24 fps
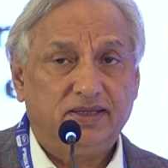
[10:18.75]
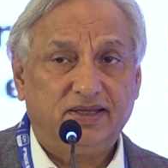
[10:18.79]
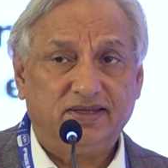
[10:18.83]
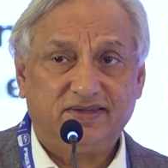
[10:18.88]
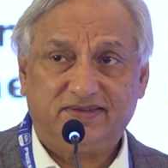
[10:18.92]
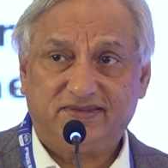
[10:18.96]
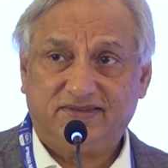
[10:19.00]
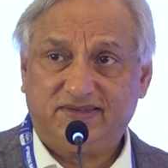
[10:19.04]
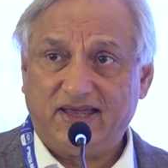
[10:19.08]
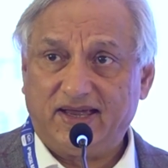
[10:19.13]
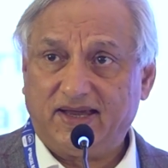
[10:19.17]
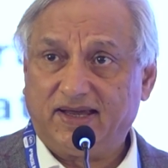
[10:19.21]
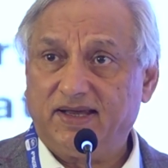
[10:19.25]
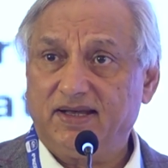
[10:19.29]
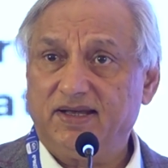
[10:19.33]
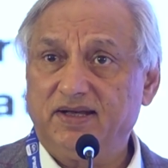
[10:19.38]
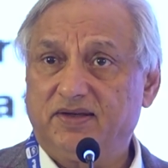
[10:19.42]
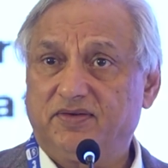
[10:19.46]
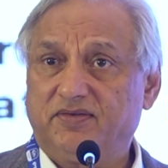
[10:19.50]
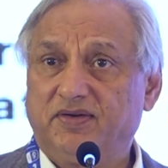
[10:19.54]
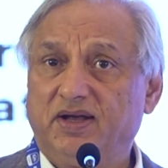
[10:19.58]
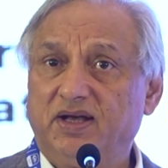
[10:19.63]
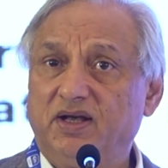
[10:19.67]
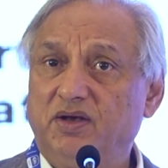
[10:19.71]
The
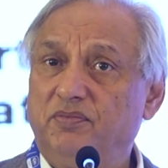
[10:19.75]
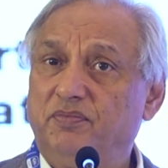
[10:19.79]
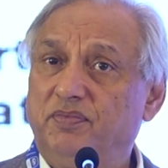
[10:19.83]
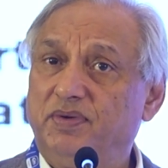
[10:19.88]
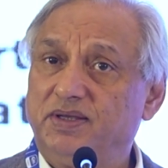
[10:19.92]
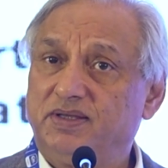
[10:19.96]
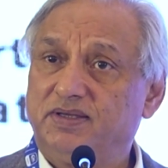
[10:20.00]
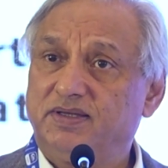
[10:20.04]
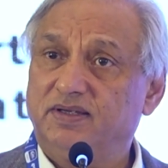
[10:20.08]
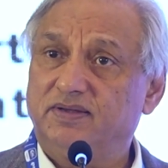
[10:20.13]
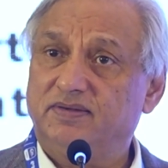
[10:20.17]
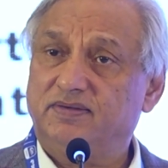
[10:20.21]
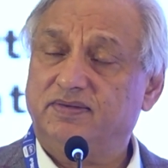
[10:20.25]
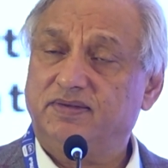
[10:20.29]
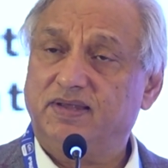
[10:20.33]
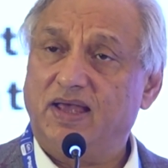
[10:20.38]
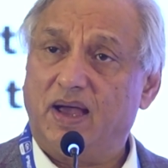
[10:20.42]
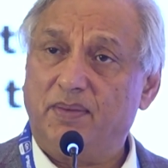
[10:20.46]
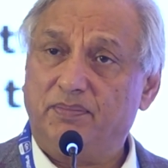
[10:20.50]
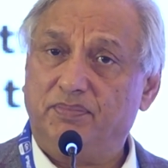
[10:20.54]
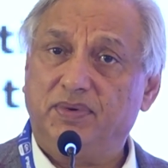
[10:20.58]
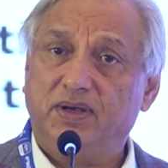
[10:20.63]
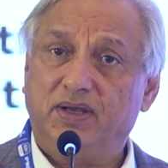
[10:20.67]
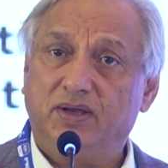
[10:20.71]
second trend, which is
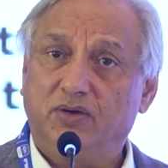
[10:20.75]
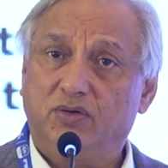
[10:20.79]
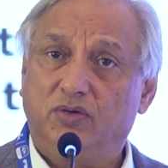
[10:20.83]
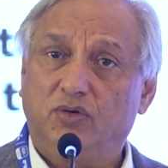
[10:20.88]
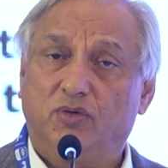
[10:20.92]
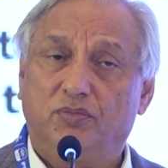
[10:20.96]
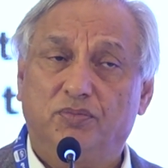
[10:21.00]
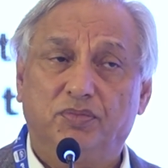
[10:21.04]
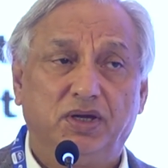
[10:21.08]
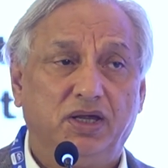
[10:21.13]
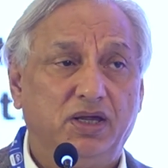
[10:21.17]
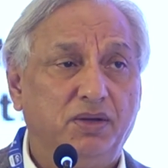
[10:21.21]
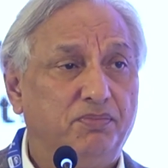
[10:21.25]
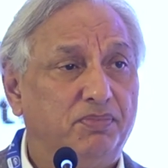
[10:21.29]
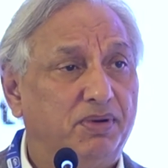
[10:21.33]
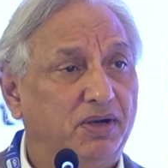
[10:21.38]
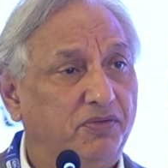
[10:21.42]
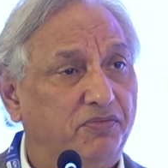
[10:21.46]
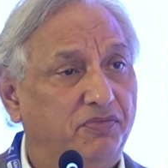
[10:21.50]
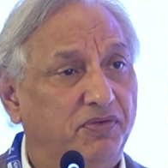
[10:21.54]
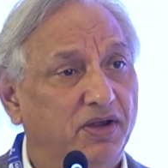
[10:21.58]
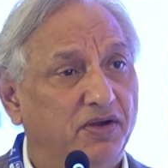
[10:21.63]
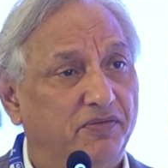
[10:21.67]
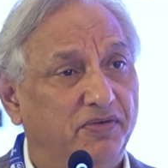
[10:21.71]
happening globally,
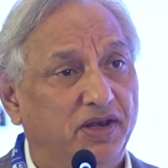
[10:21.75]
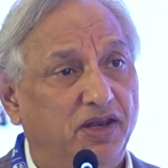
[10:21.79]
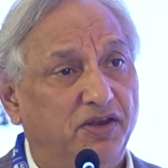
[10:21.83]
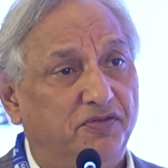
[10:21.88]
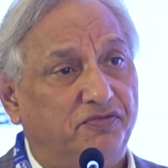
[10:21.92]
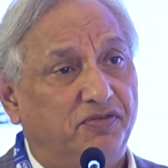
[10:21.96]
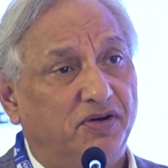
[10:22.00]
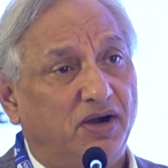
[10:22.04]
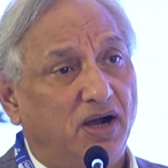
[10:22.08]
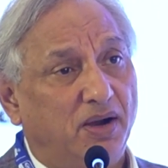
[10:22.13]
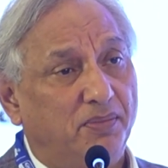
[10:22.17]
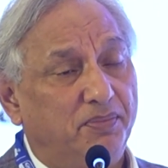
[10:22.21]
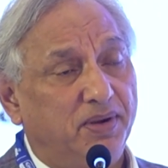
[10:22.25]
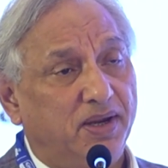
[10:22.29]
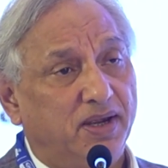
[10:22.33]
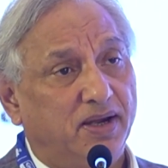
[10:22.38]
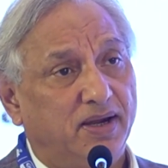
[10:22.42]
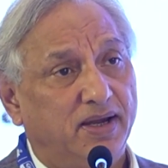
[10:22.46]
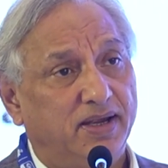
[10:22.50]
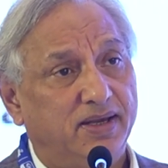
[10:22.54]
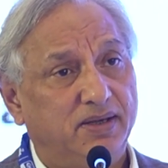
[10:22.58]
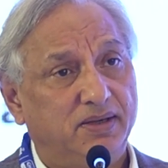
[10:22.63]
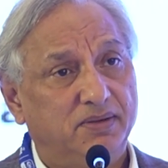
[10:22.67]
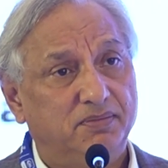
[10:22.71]
but we are very far
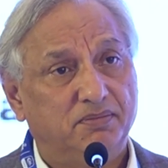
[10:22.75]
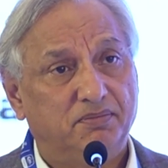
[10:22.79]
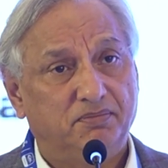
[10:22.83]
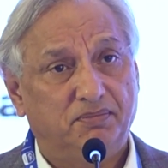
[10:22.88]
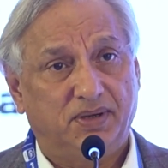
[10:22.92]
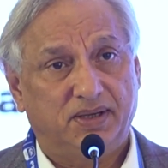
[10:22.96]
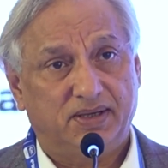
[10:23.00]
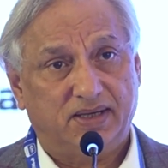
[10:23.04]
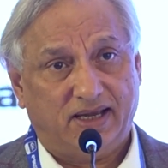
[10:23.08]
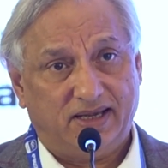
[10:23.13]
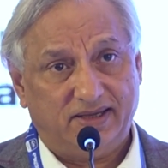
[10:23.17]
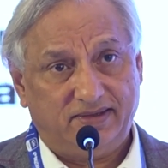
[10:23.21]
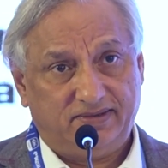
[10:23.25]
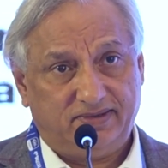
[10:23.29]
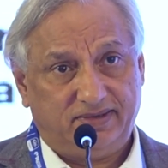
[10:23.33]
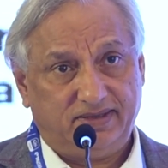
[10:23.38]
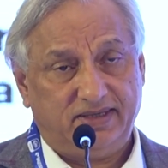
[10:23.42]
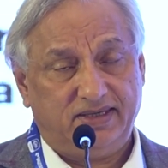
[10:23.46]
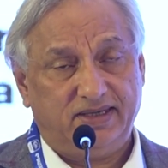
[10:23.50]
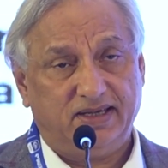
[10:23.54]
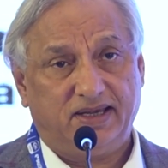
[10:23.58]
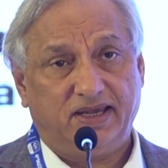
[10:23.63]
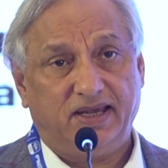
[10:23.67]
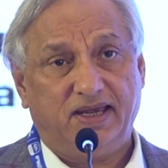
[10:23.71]
behind, but I
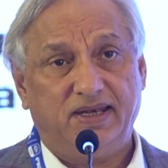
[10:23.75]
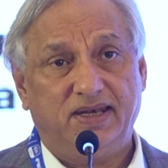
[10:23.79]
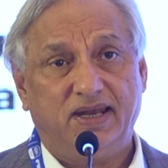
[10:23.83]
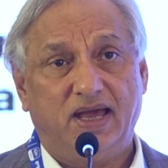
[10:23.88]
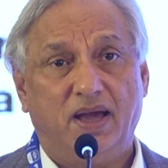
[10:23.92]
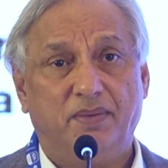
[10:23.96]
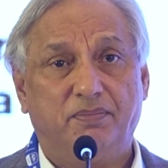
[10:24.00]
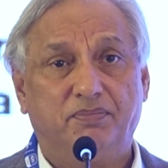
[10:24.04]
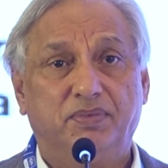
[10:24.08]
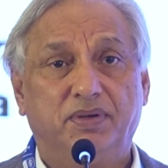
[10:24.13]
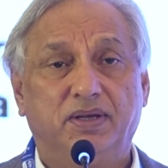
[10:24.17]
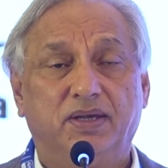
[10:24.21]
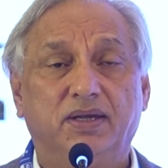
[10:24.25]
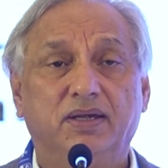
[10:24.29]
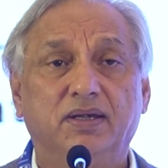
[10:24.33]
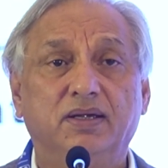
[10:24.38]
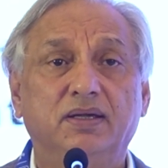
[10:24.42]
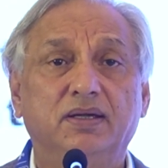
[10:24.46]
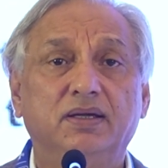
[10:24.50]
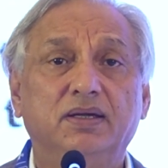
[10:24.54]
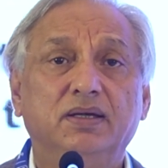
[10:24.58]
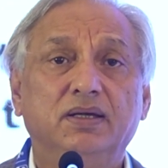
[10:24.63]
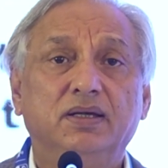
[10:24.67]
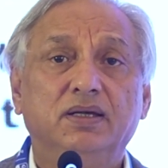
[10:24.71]
see again
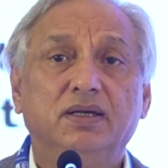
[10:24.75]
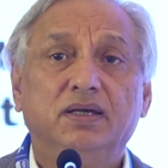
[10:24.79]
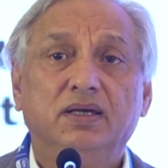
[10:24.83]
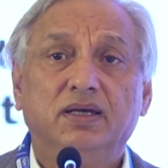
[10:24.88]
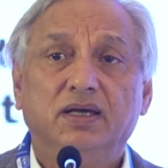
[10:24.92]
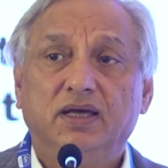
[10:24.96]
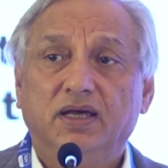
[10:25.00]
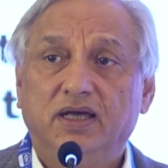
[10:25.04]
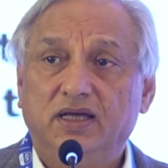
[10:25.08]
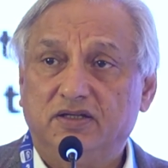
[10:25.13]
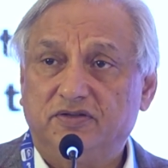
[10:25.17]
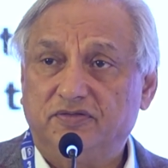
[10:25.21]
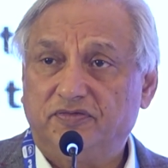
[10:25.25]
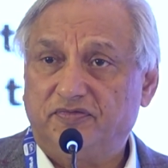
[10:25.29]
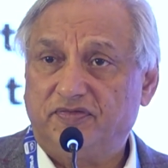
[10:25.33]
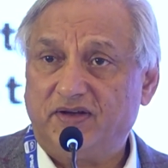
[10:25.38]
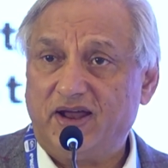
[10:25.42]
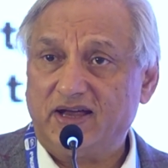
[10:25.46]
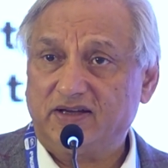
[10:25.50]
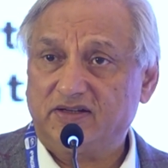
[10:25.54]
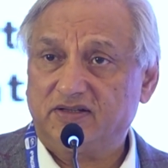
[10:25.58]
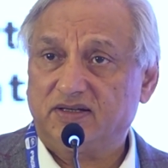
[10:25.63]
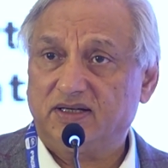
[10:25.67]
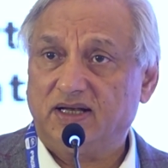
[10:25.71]
happening, is
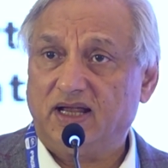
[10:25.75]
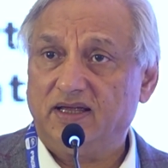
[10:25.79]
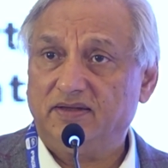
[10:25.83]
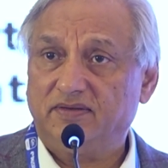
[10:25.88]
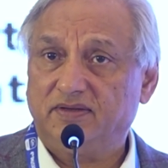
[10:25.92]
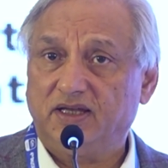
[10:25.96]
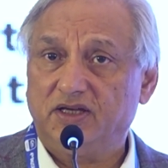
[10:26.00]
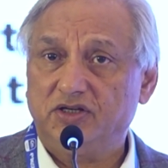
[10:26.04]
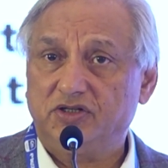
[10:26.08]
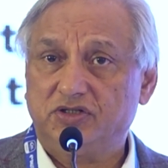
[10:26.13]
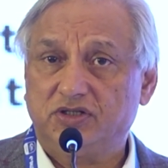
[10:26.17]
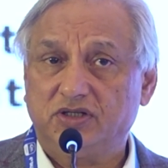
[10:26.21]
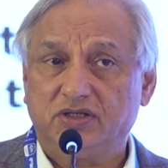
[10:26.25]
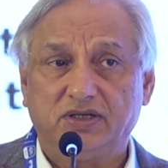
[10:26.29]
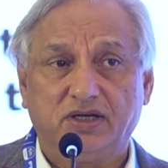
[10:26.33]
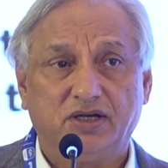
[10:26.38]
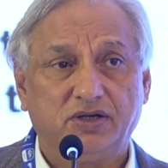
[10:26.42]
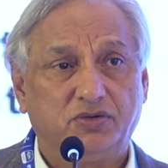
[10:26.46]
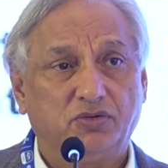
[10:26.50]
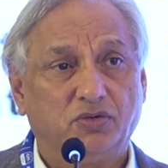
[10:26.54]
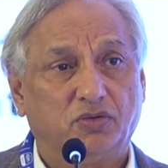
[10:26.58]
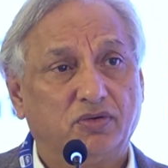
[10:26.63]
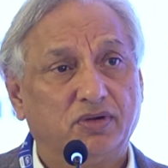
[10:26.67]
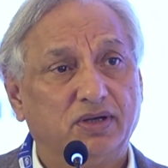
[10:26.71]
fractionalization
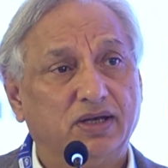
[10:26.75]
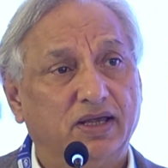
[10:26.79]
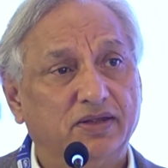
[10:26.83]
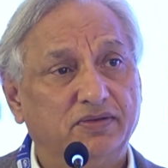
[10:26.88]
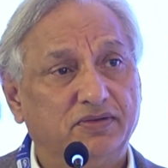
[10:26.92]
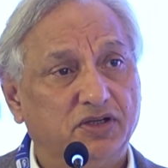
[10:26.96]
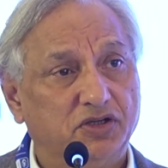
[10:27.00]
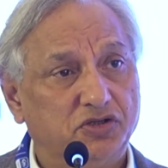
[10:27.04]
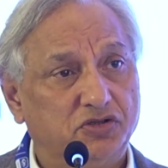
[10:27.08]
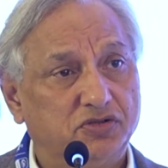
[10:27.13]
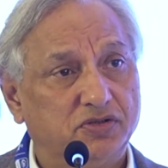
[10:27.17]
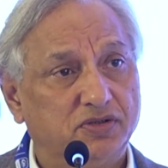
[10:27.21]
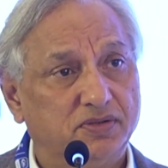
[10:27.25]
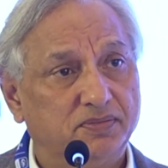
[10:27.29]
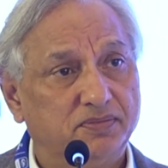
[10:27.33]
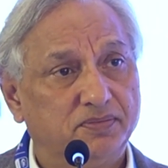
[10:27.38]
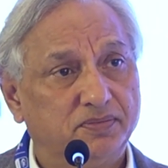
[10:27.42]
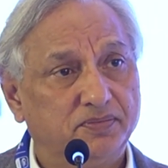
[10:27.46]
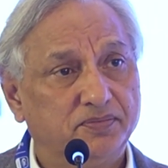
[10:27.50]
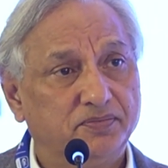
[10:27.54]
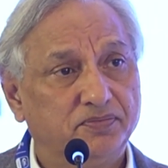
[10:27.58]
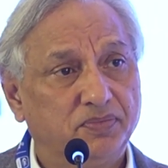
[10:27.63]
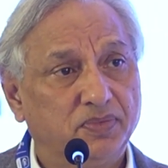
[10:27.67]
and tokenization.